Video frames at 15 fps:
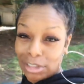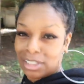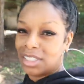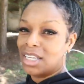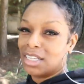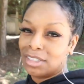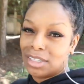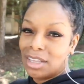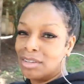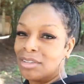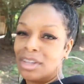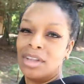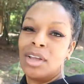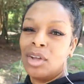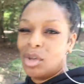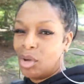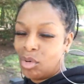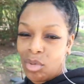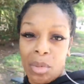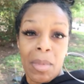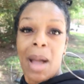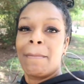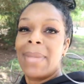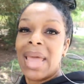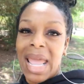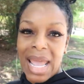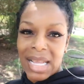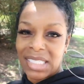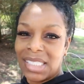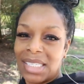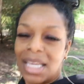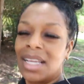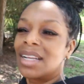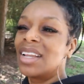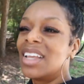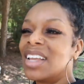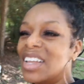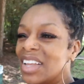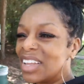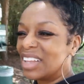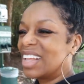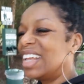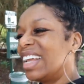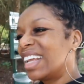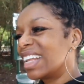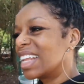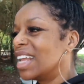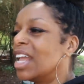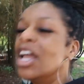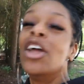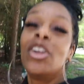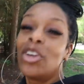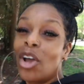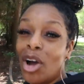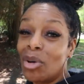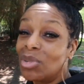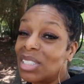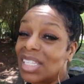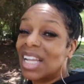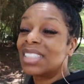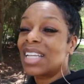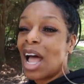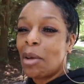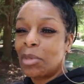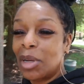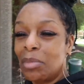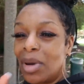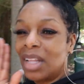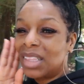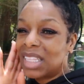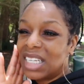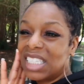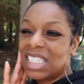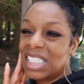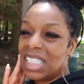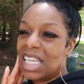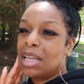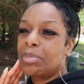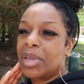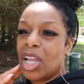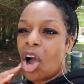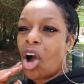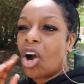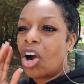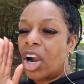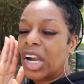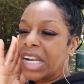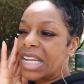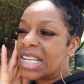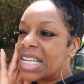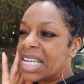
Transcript: sis, with my bad skin. No, it was that time of the month and it just hit me hard.